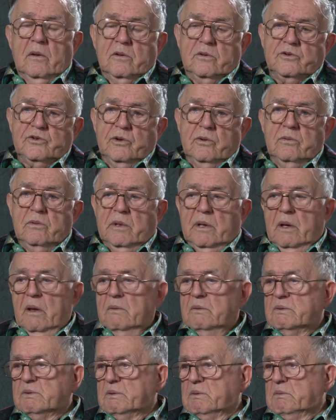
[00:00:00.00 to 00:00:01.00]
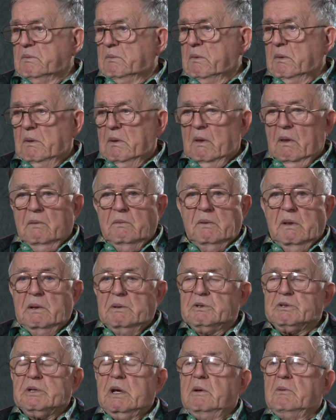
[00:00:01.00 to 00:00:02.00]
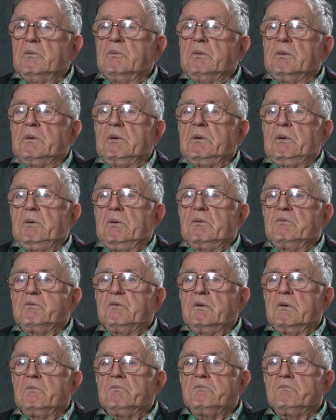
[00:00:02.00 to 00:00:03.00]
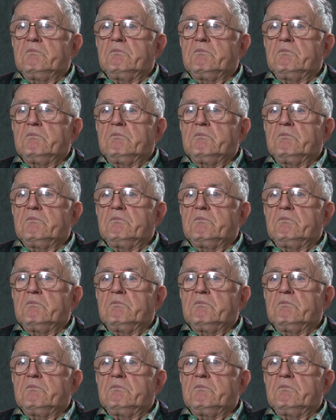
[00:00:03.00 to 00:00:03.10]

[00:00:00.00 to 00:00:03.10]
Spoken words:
Certainly, I'm not ashamed of where you are for.